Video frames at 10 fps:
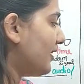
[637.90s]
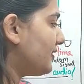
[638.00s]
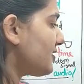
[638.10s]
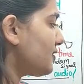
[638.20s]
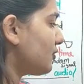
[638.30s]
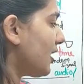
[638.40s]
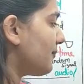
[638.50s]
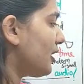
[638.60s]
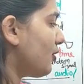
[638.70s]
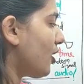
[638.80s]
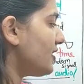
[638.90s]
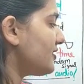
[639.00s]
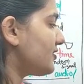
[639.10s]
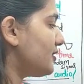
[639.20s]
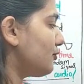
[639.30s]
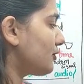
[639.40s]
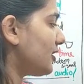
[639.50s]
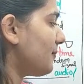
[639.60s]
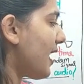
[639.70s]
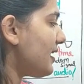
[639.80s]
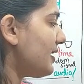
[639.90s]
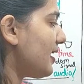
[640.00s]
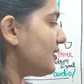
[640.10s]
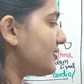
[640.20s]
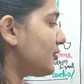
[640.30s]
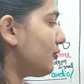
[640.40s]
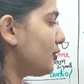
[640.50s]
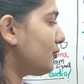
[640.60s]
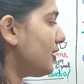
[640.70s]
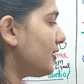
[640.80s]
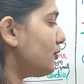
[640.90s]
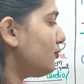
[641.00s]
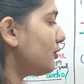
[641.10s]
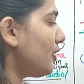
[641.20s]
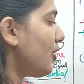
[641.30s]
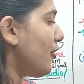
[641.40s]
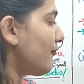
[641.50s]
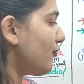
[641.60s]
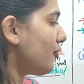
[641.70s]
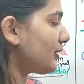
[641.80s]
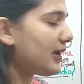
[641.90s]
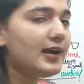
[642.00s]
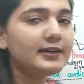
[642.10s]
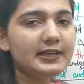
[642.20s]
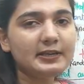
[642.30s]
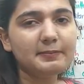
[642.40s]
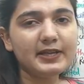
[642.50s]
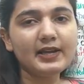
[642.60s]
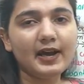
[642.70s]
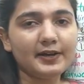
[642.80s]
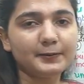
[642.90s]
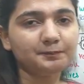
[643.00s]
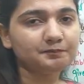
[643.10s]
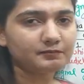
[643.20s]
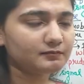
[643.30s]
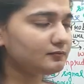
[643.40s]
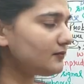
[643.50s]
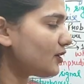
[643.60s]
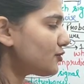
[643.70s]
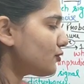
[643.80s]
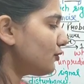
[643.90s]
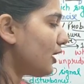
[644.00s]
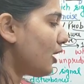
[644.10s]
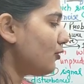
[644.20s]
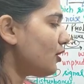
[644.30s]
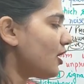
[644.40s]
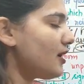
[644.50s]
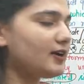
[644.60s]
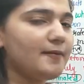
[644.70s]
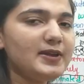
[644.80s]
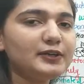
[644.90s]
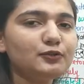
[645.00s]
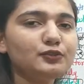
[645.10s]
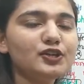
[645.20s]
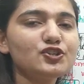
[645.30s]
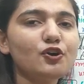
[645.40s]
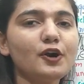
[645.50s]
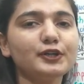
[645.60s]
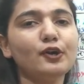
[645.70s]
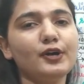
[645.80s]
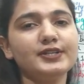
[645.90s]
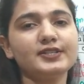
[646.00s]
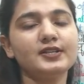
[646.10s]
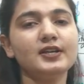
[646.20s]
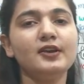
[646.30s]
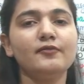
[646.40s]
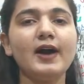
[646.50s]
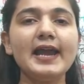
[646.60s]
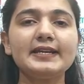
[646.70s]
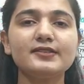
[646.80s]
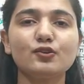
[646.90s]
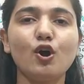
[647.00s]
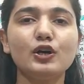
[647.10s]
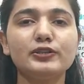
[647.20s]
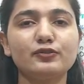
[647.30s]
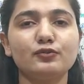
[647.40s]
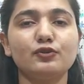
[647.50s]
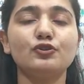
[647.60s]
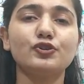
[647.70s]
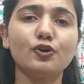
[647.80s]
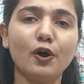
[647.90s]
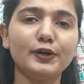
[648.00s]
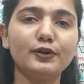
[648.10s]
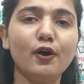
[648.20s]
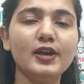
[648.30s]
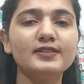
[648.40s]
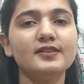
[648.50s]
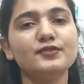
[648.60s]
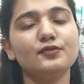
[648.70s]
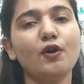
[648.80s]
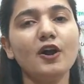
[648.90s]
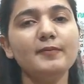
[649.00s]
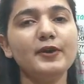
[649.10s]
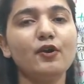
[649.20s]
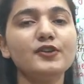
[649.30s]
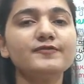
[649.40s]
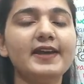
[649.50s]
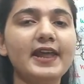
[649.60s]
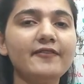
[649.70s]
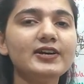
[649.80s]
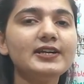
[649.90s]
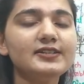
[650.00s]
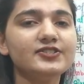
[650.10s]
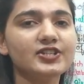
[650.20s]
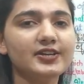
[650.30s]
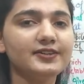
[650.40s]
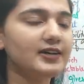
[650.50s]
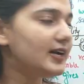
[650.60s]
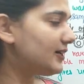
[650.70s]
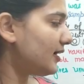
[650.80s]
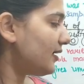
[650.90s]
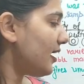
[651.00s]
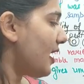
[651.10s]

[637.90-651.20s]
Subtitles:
this thermal noise is denoted by En is equal to under root 4k TBR. So now coming to the short noise. Why it is called so? Short noise is called because whenever it is generated,